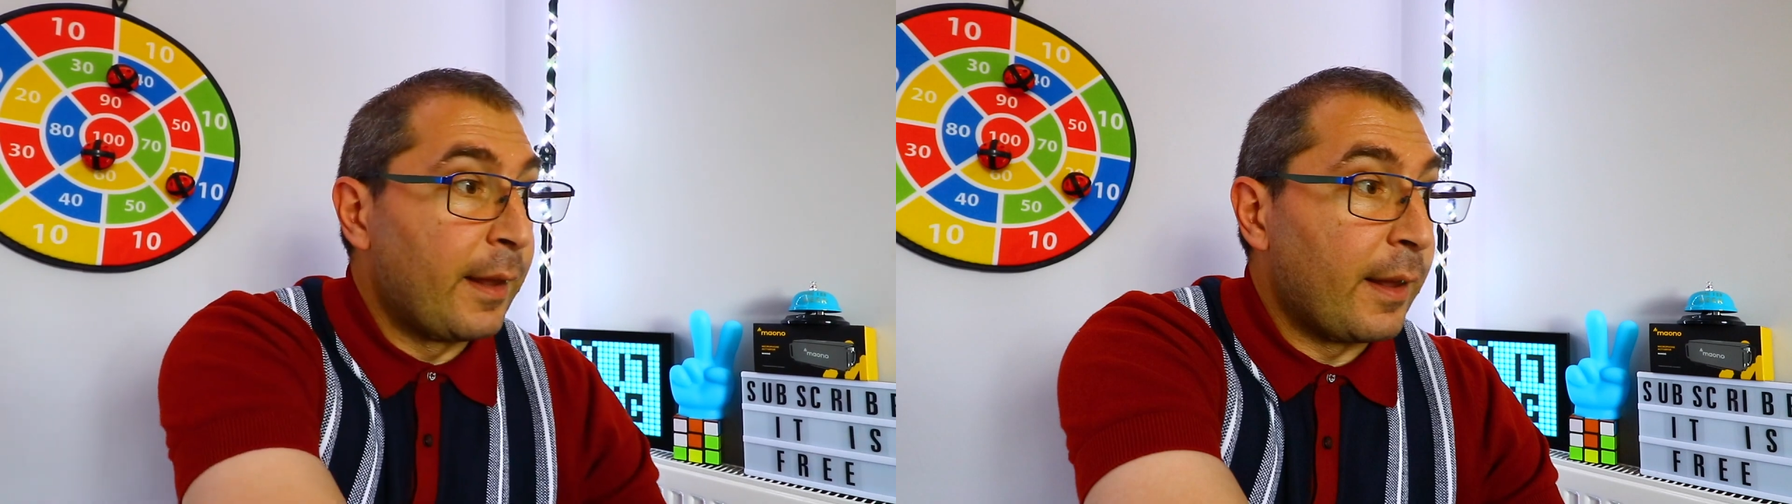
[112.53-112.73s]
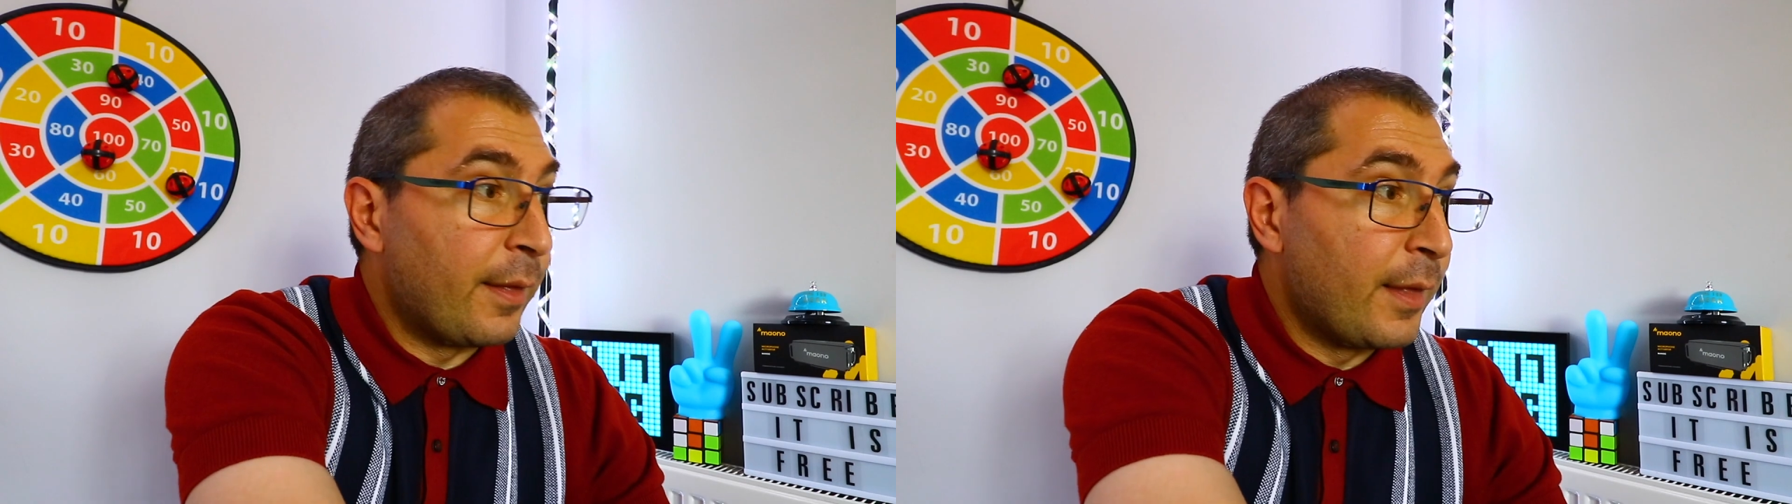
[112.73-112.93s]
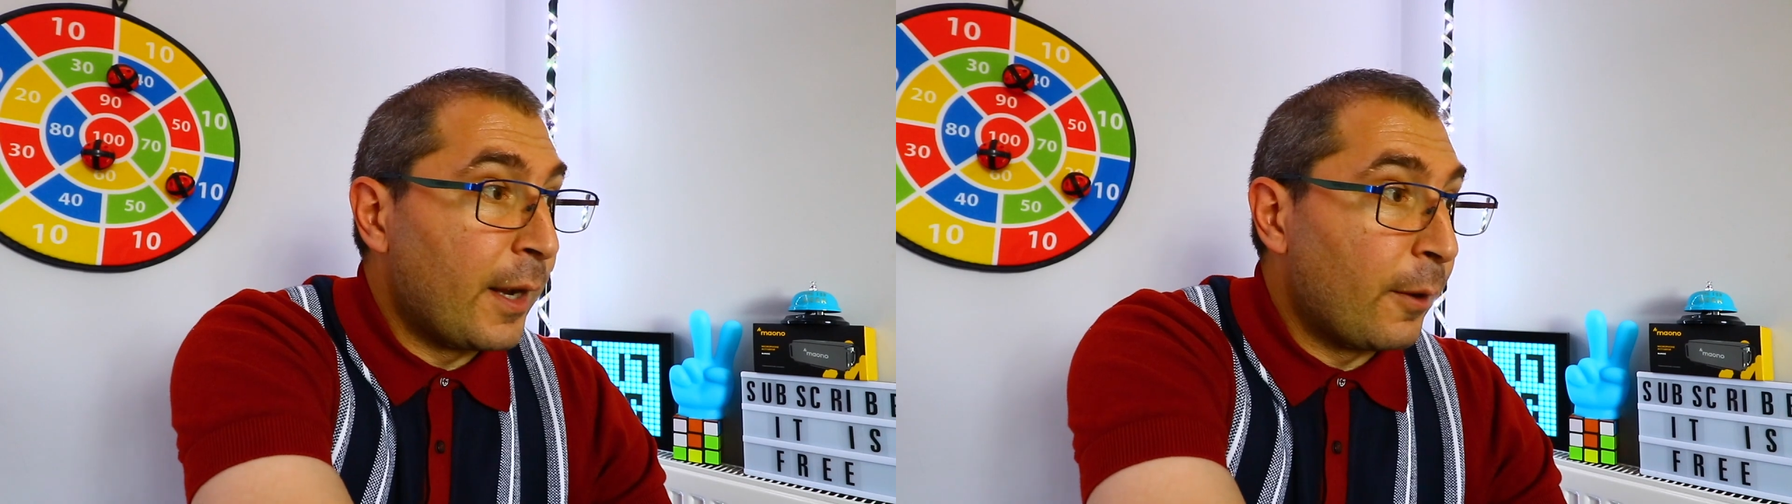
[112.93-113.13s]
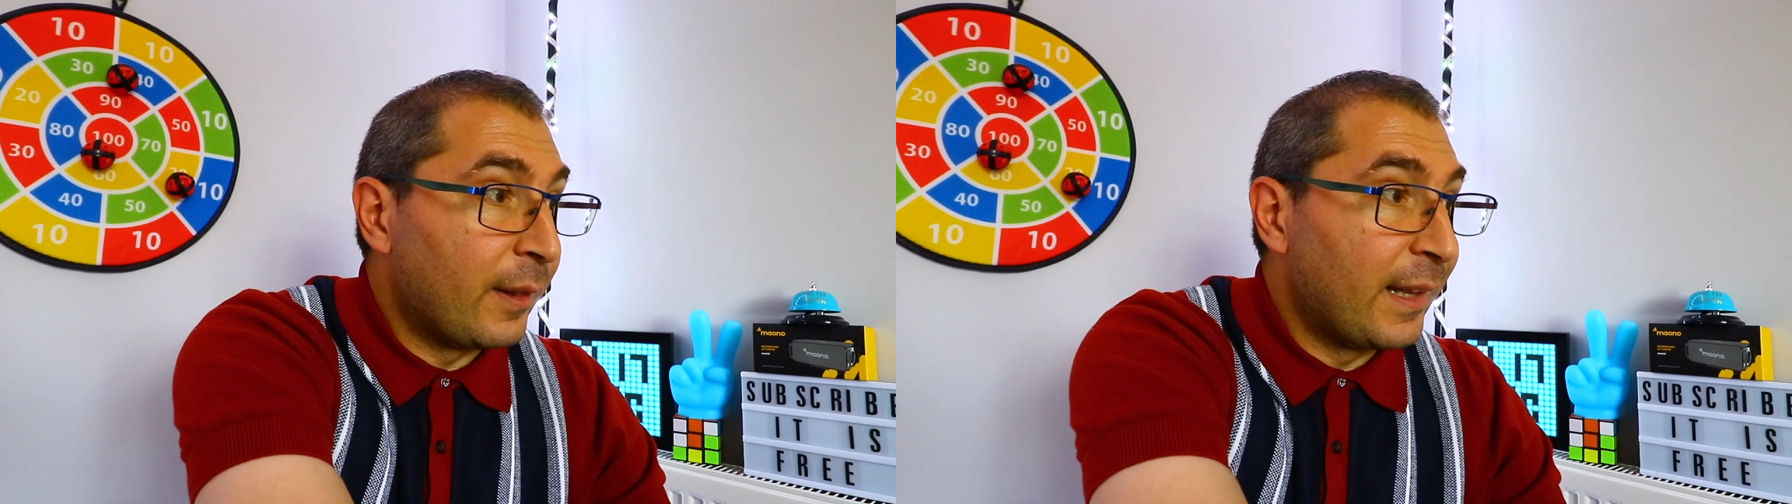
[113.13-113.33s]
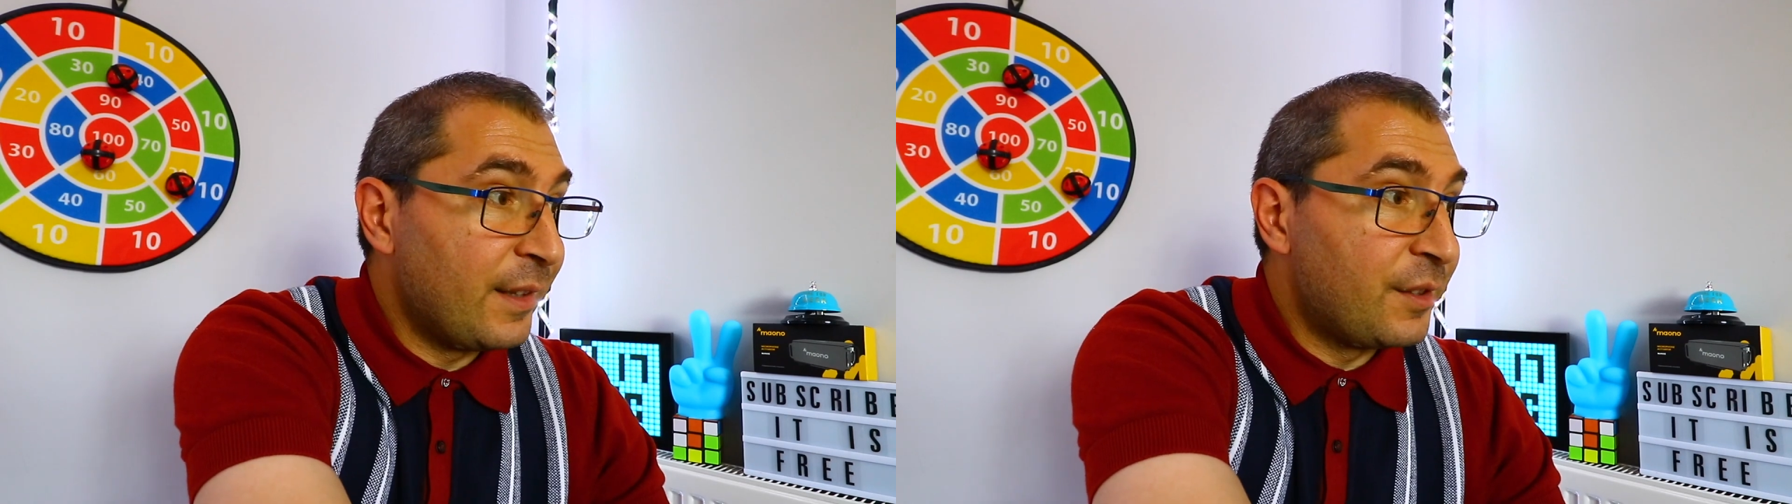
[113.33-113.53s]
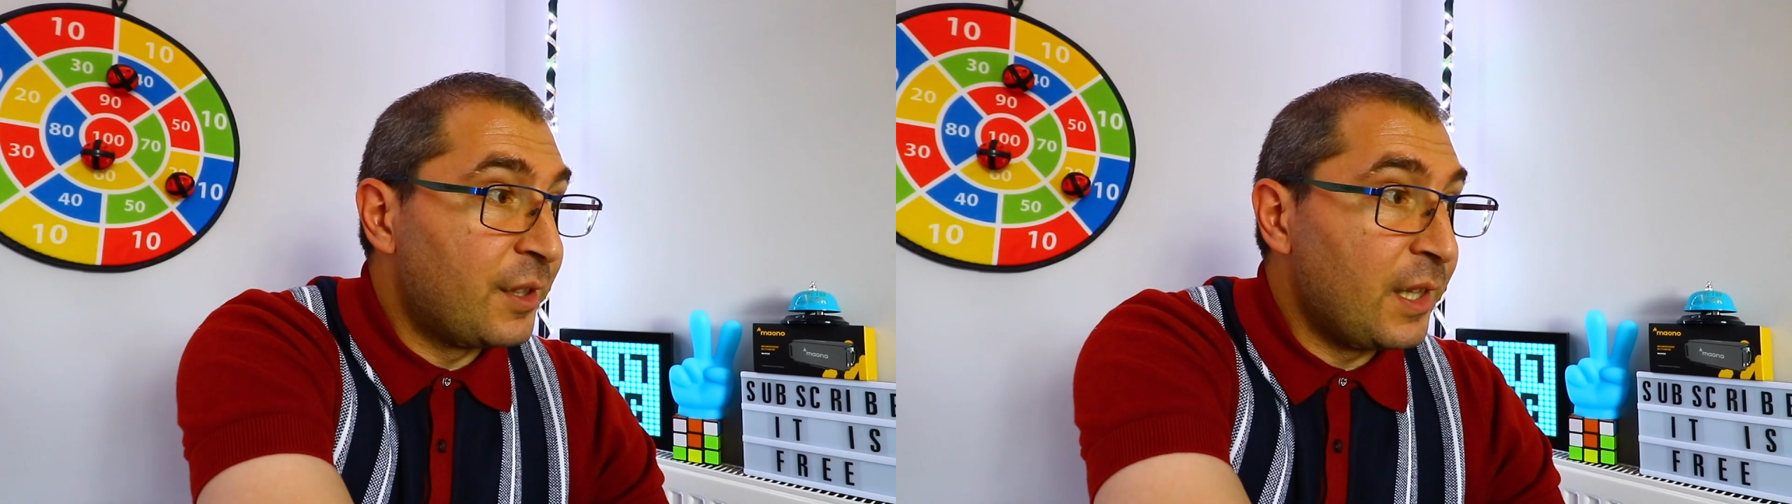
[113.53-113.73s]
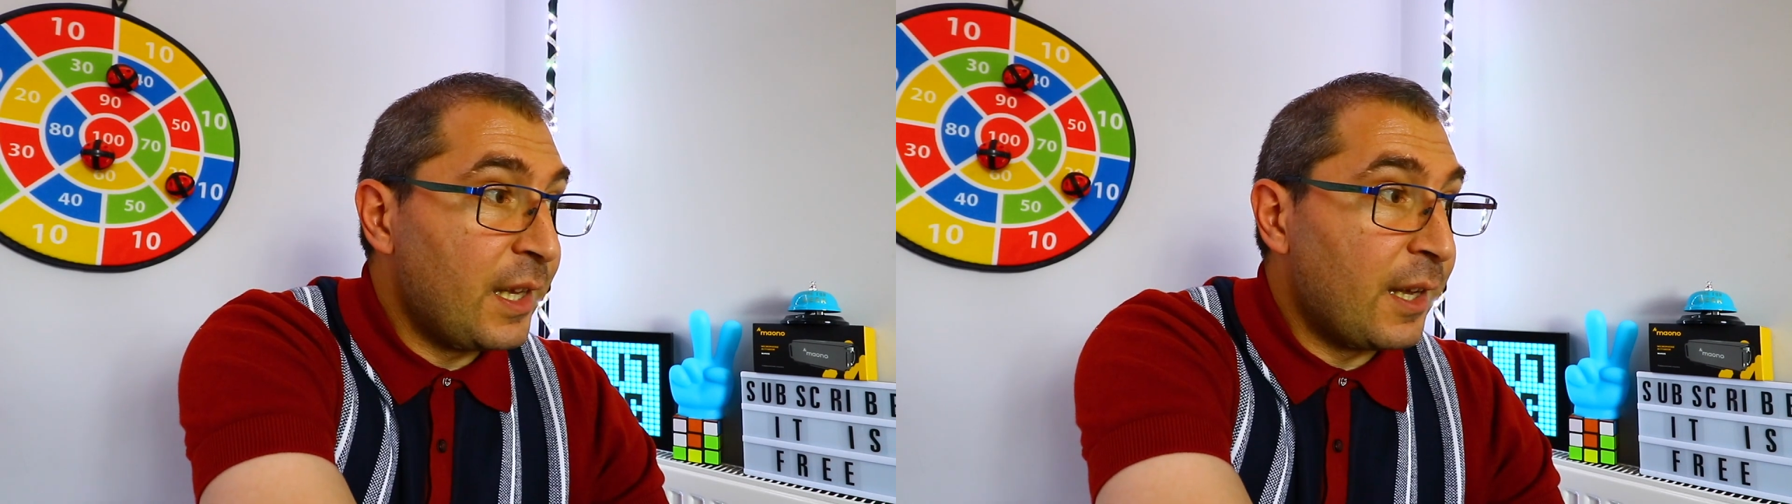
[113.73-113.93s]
And now let's see